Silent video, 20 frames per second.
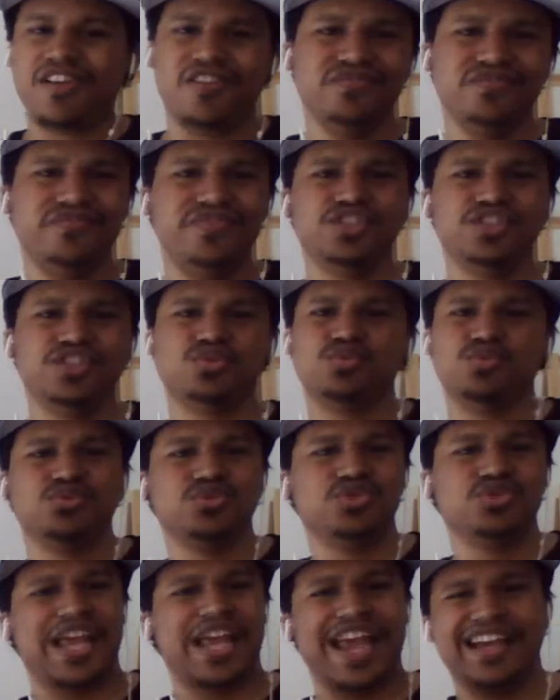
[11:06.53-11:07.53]

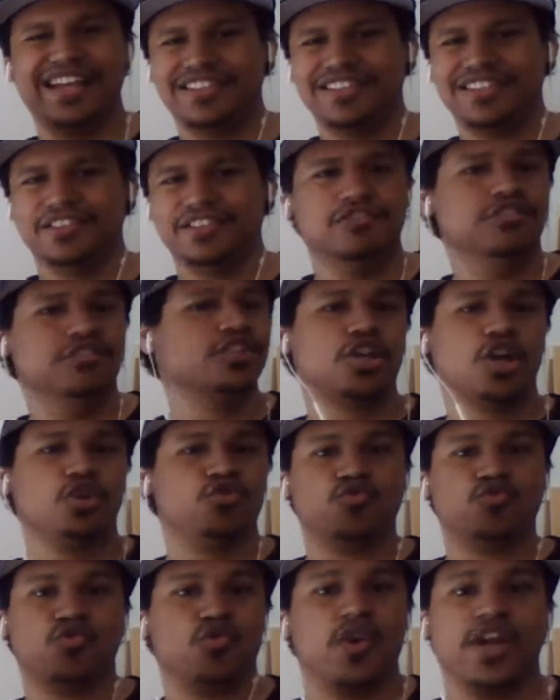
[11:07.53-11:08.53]
Visuals look
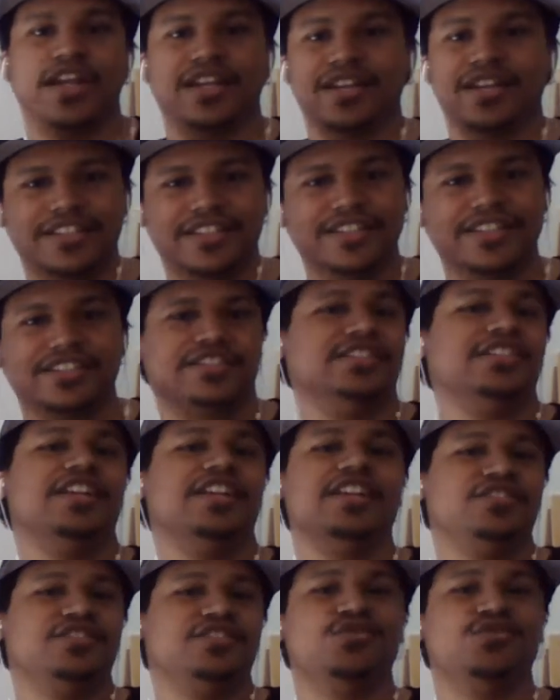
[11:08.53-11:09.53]
great. There's
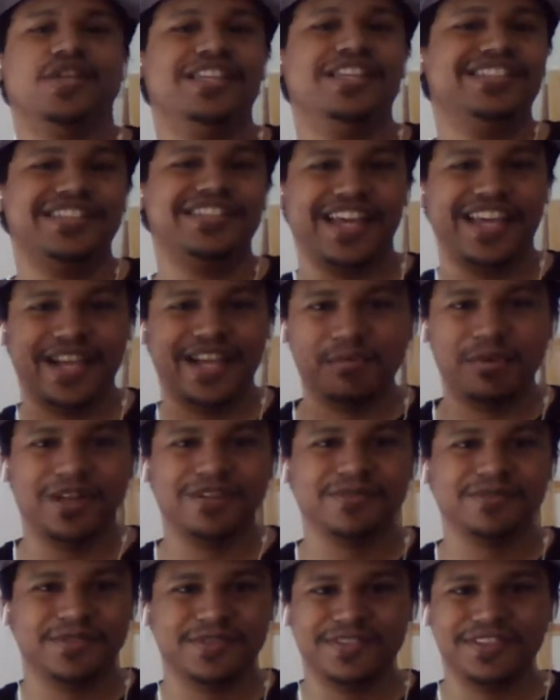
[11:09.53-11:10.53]
nothing you can say
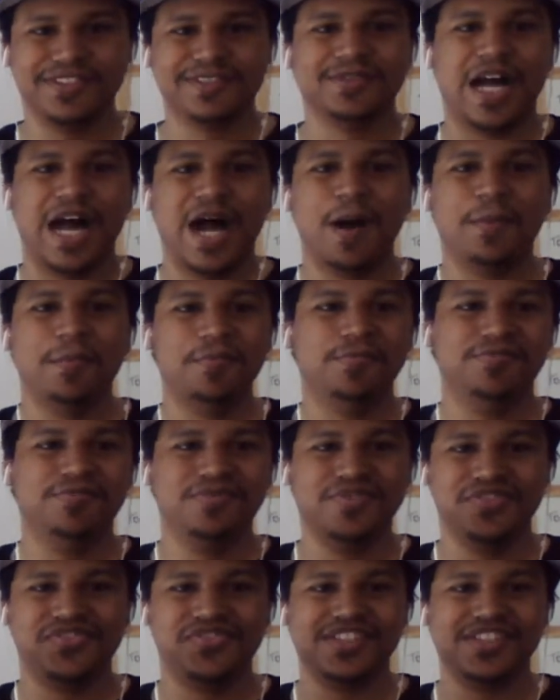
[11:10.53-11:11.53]
about how
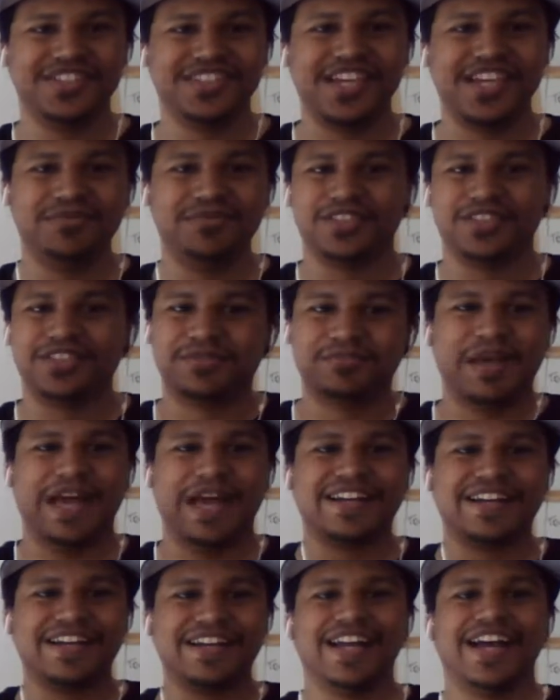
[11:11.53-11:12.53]
if this game looks bad
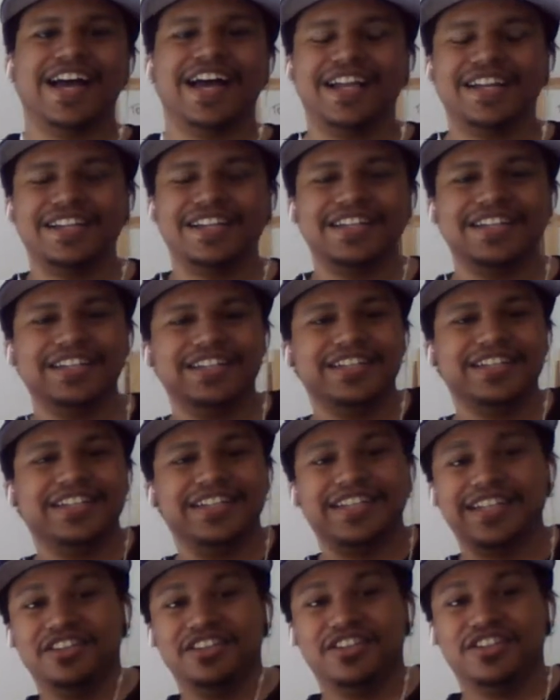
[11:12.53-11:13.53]
or not.
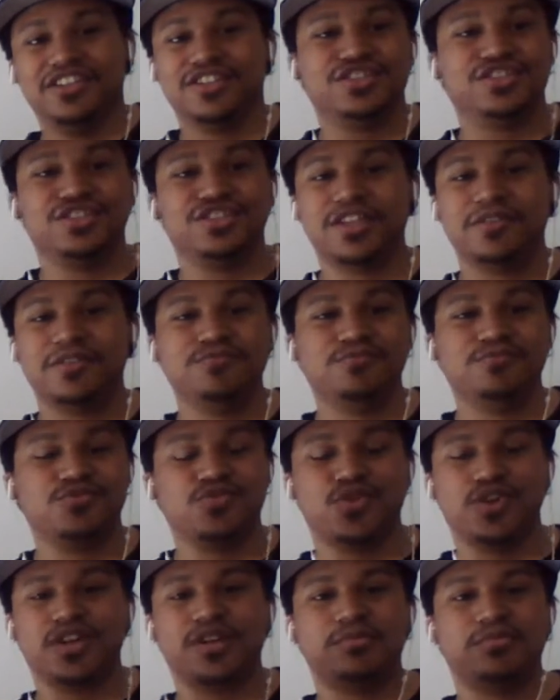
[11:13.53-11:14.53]
It looks
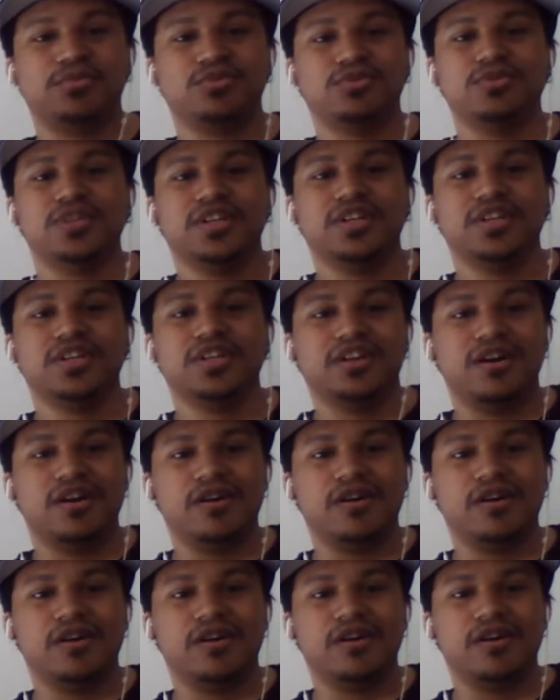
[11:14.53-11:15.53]
incredible.
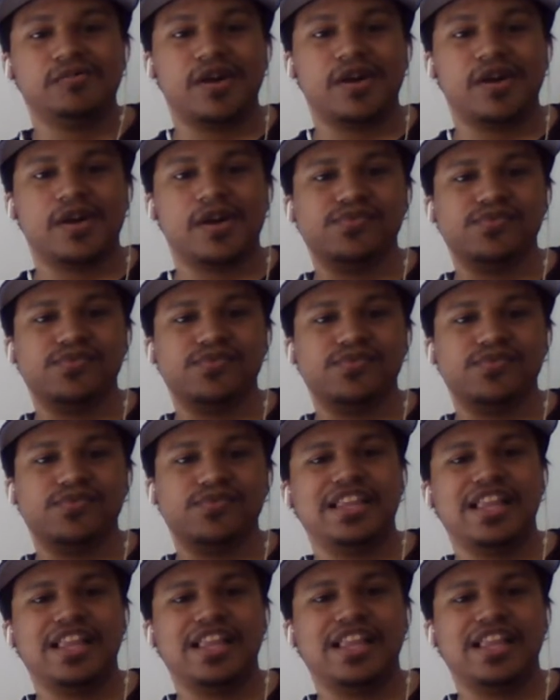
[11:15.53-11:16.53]
Um, I'm really
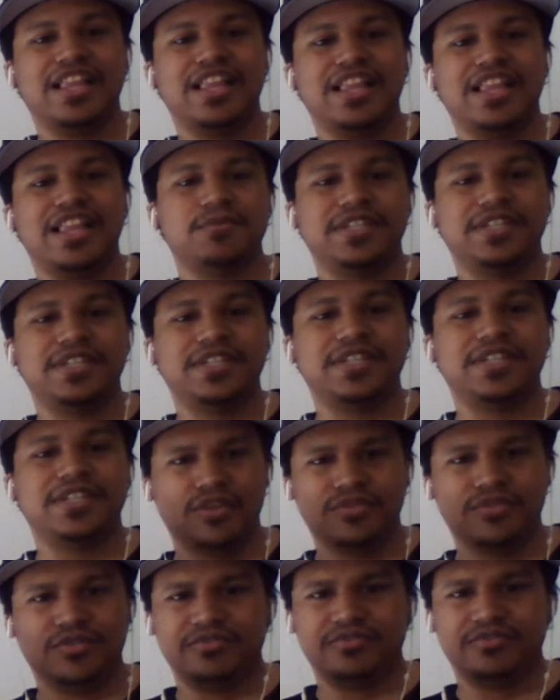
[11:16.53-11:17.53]
glad that we
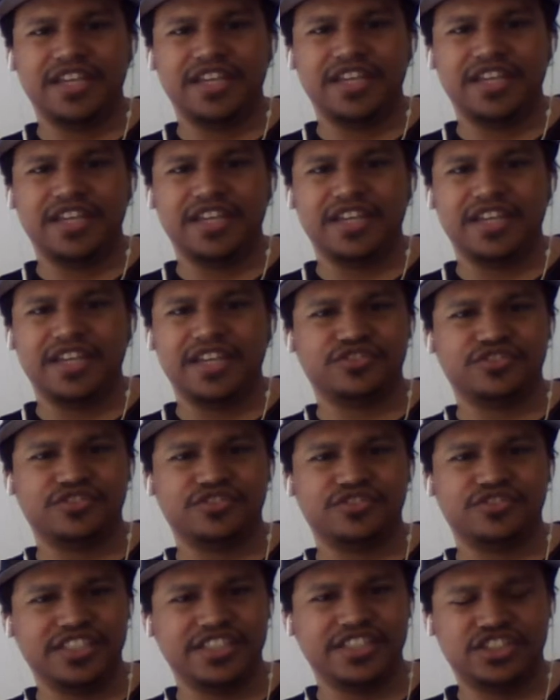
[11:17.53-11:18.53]
um, they they
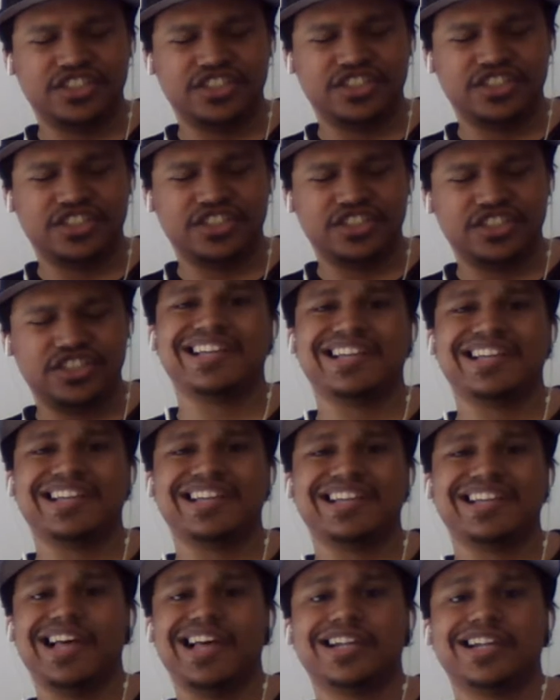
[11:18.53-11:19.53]
they showcased a
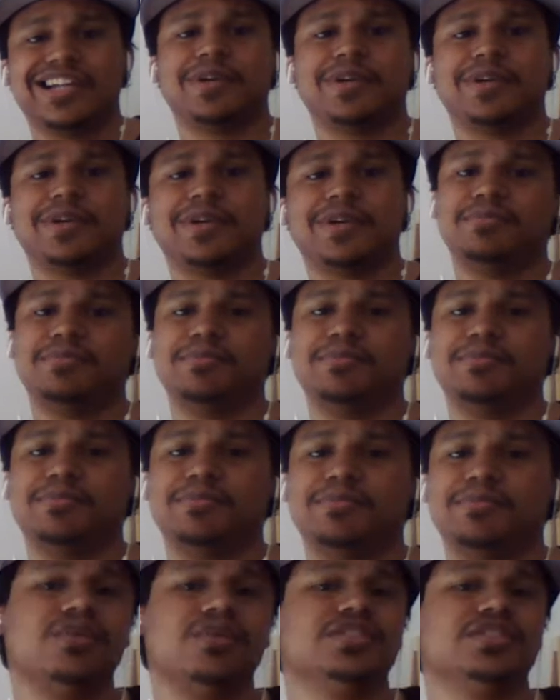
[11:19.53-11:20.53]
lot of Spider-Man's
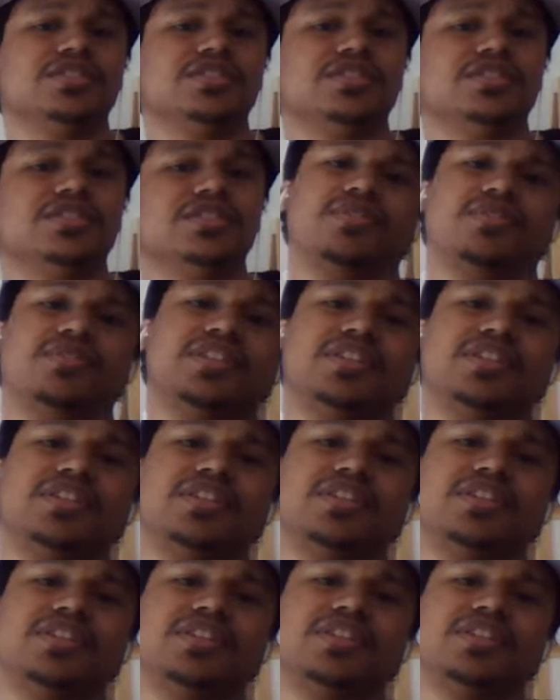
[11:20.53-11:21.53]
powers as far as like